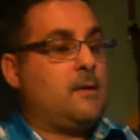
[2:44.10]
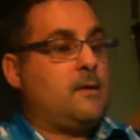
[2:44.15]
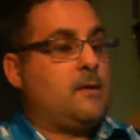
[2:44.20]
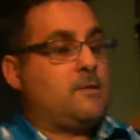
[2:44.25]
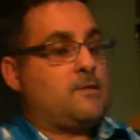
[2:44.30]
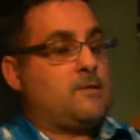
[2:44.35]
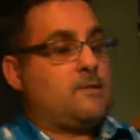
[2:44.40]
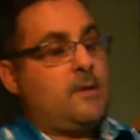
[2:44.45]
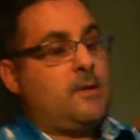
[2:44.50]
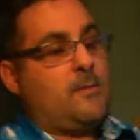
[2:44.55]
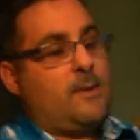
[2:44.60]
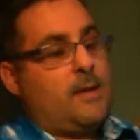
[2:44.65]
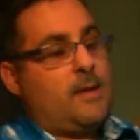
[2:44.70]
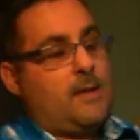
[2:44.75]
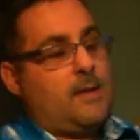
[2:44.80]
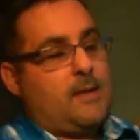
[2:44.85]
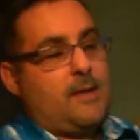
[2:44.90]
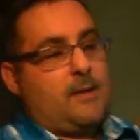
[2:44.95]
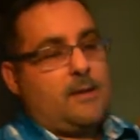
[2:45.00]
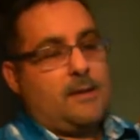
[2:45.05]
So
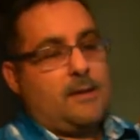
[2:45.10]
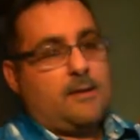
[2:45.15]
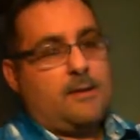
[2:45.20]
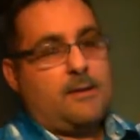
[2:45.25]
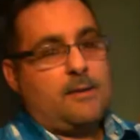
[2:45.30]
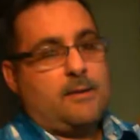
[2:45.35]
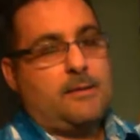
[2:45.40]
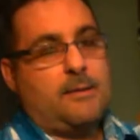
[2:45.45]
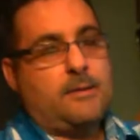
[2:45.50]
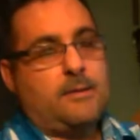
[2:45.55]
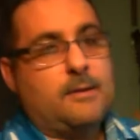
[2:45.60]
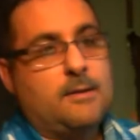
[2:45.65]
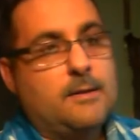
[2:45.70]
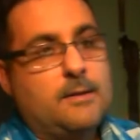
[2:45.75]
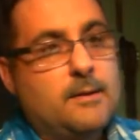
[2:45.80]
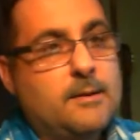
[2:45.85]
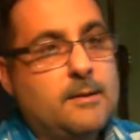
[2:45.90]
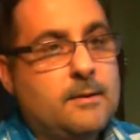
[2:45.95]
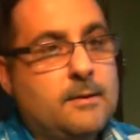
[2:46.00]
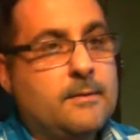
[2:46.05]
anyway,
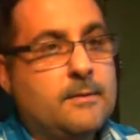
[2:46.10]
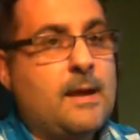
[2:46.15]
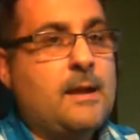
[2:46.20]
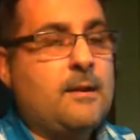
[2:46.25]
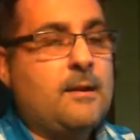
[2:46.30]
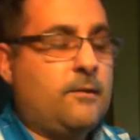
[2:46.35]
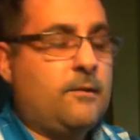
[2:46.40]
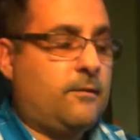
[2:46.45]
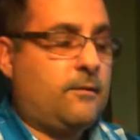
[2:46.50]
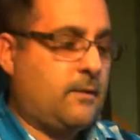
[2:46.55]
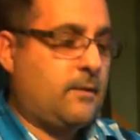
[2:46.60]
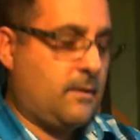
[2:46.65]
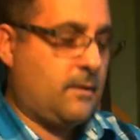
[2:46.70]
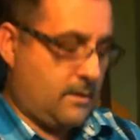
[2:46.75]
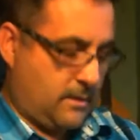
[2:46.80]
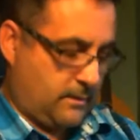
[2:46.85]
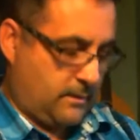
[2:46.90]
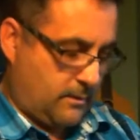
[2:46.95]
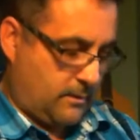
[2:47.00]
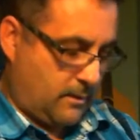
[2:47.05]
that is the
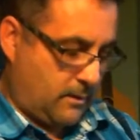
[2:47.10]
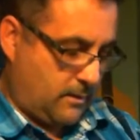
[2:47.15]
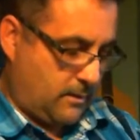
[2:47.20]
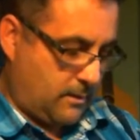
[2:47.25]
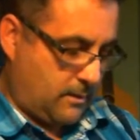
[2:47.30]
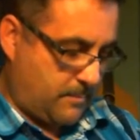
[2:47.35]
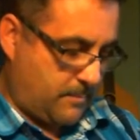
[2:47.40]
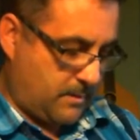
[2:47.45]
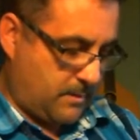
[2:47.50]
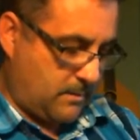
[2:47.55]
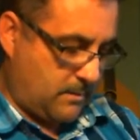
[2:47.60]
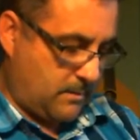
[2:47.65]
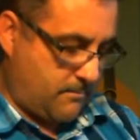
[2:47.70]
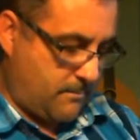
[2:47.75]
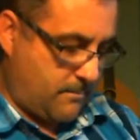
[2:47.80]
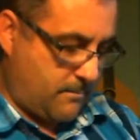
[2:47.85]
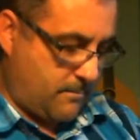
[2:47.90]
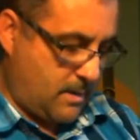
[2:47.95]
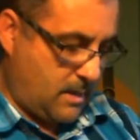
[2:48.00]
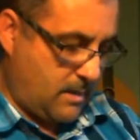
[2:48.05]
guitar that I picked up
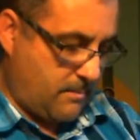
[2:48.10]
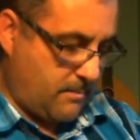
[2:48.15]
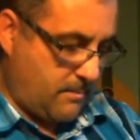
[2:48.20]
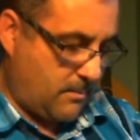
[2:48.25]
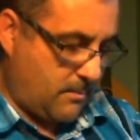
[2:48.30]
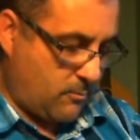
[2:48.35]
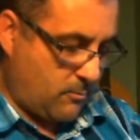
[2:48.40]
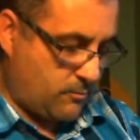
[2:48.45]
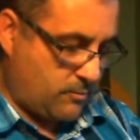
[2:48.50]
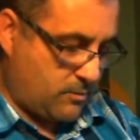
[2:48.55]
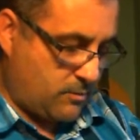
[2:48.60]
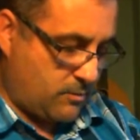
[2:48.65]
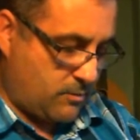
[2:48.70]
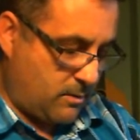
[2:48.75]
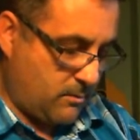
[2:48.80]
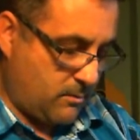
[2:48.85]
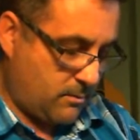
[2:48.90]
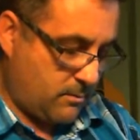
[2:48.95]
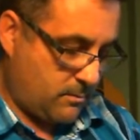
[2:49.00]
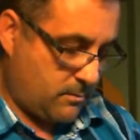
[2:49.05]
many moons
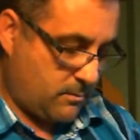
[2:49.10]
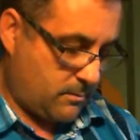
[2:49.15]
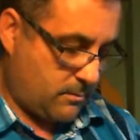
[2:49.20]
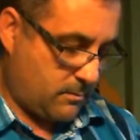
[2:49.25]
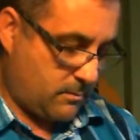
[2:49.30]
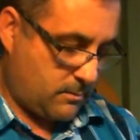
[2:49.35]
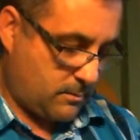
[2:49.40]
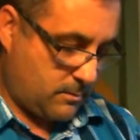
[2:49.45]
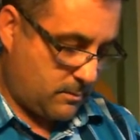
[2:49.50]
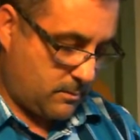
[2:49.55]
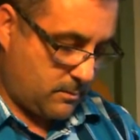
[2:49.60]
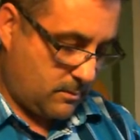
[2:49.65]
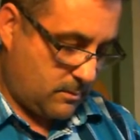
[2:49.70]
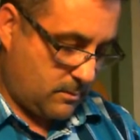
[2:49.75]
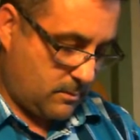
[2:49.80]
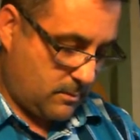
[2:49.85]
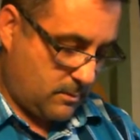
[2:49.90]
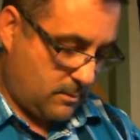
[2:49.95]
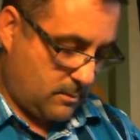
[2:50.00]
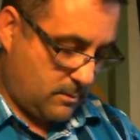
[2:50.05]
ago,
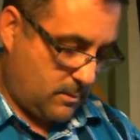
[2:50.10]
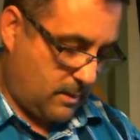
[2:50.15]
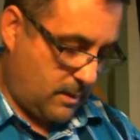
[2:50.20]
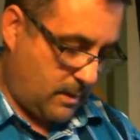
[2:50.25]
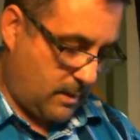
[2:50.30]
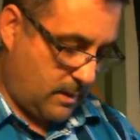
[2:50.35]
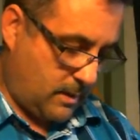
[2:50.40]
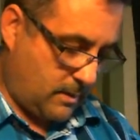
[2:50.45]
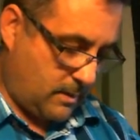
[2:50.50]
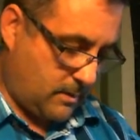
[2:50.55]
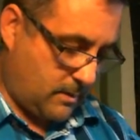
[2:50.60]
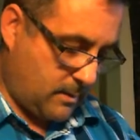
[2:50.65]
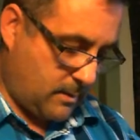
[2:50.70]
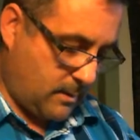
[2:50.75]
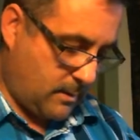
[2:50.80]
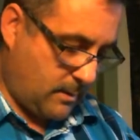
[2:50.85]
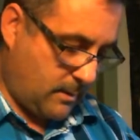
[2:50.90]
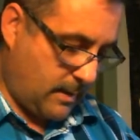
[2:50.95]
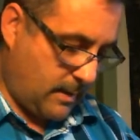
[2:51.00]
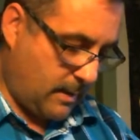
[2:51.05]
and
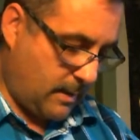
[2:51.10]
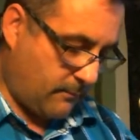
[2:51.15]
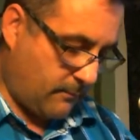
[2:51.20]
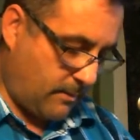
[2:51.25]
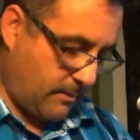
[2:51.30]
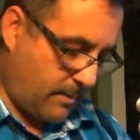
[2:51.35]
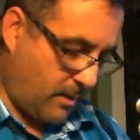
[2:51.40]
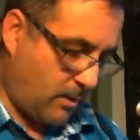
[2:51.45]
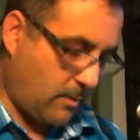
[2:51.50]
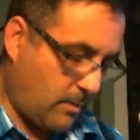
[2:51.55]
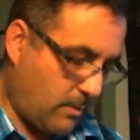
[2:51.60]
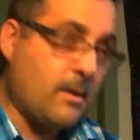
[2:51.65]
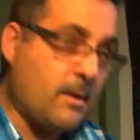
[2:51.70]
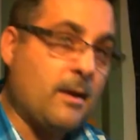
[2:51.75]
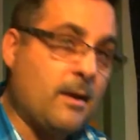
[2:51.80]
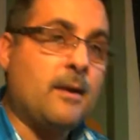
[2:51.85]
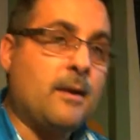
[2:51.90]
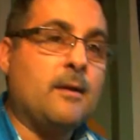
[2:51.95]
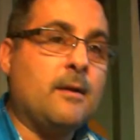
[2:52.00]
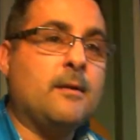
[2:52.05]
had it repaired by
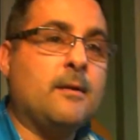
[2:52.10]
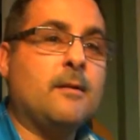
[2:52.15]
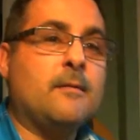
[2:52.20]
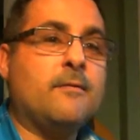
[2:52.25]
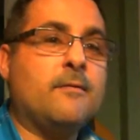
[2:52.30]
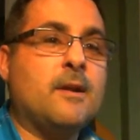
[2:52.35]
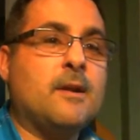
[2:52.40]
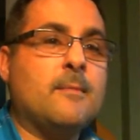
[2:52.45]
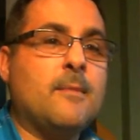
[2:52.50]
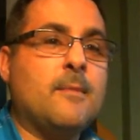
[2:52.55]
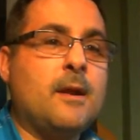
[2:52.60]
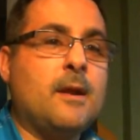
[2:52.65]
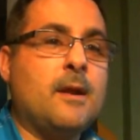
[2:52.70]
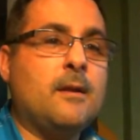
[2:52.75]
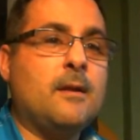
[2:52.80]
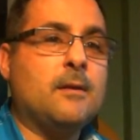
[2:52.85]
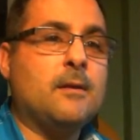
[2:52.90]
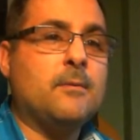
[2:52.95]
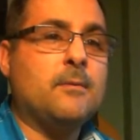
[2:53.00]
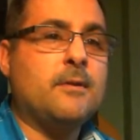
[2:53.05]
a friend of mine,
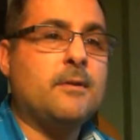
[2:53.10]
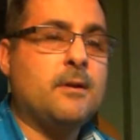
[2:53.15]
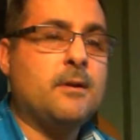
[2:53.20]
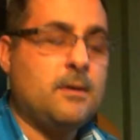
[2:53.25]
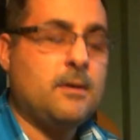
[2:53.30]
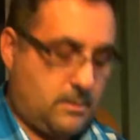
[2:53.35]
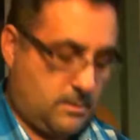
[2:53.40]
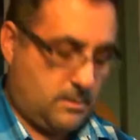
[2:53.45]
a luthier.